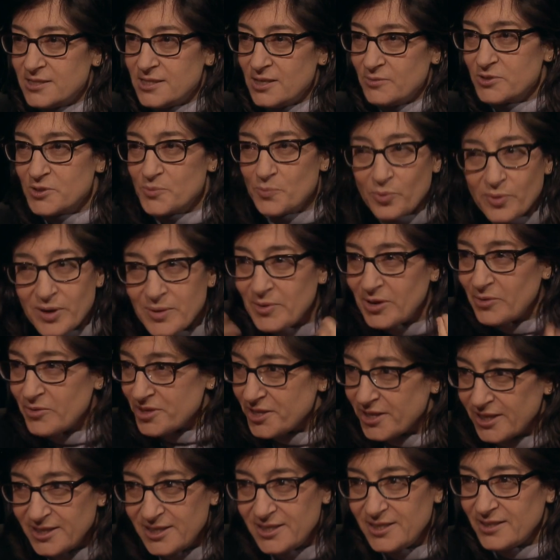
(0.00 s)
He was brimming with
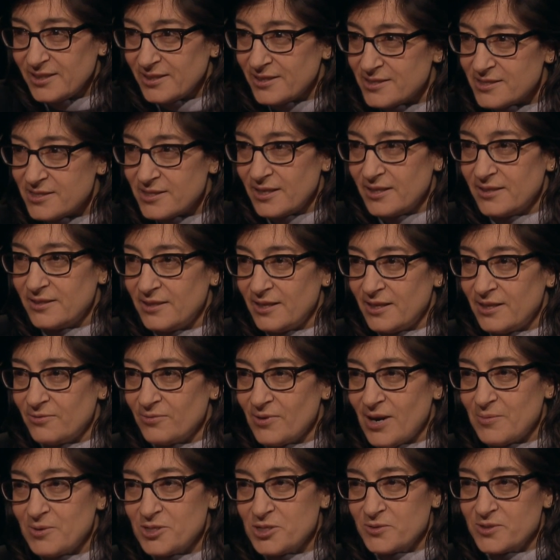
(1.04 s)
ideas, and, and
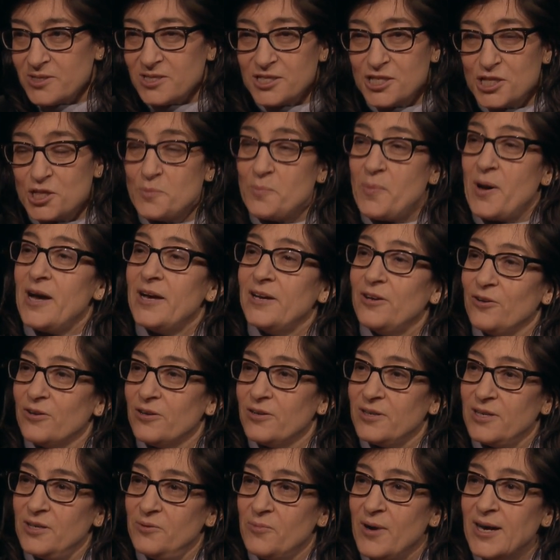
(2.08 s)
Robbins was
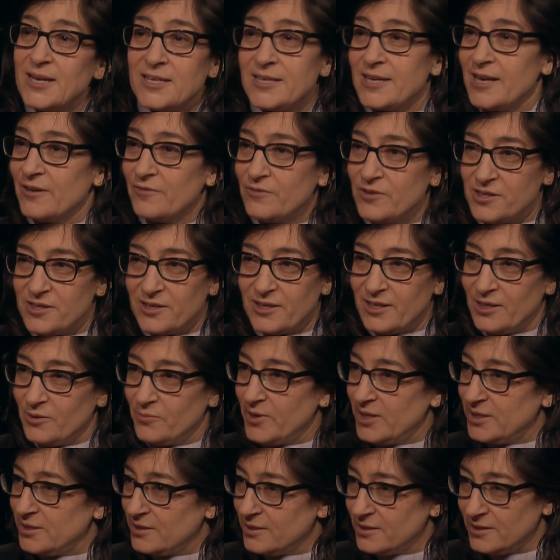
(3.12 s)
inspired. He went to everything. He
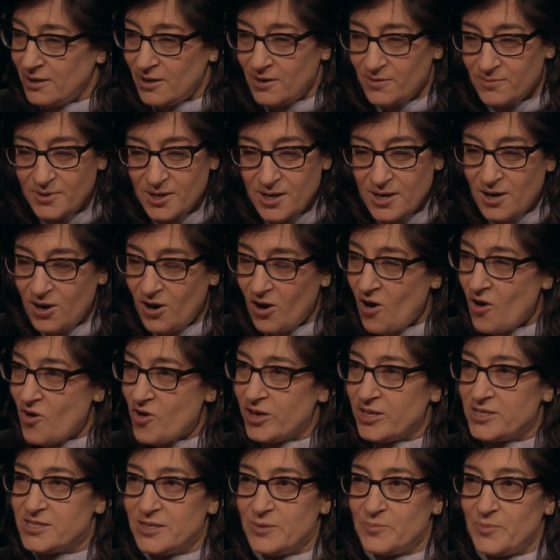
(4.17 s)
went to art
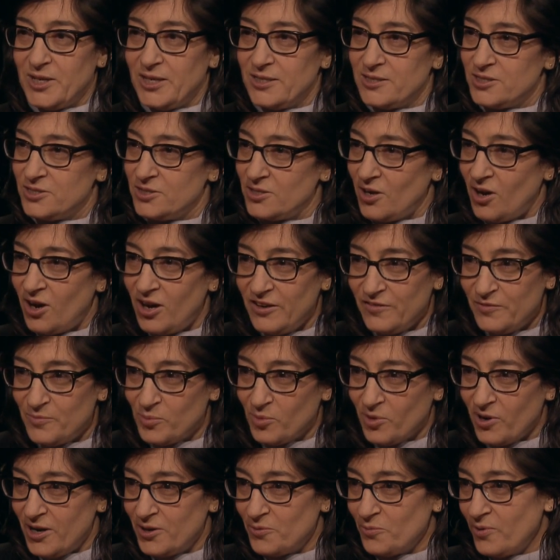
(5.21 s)
exhibits,
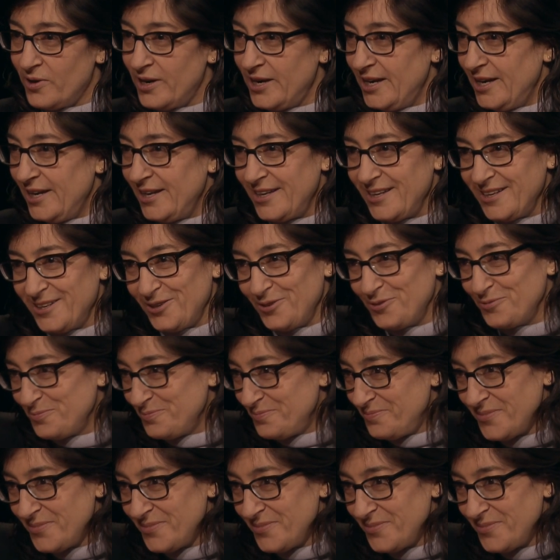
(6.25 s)
off-Broadway, you know,